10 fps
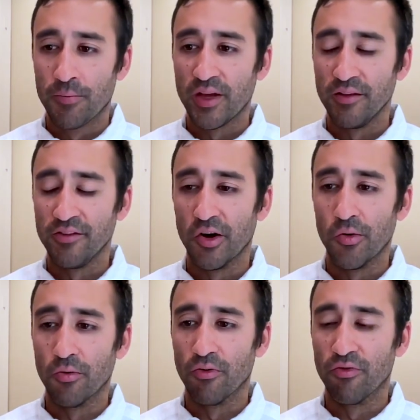And
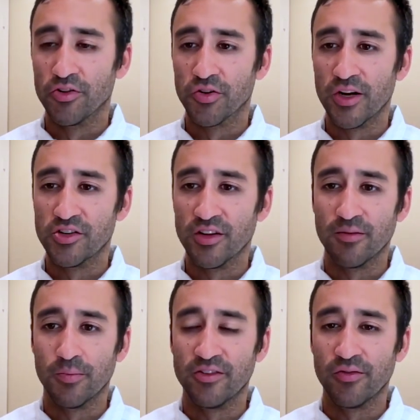so refrigeration
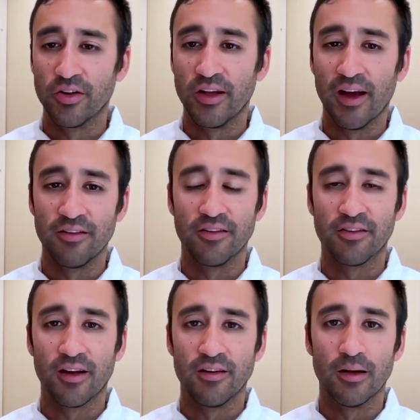specifically has this
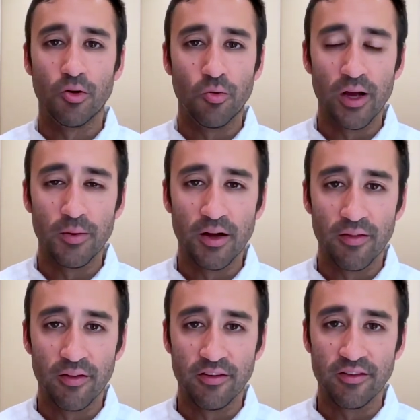kind of double whammy on
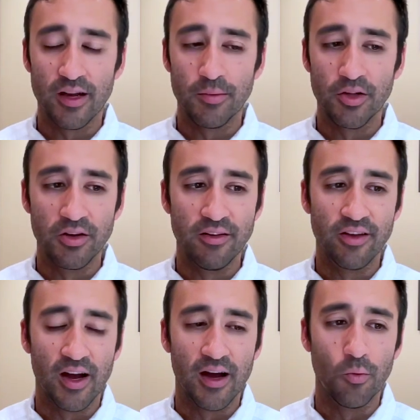the sustainability
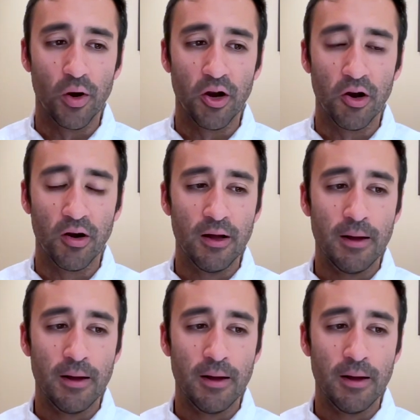side where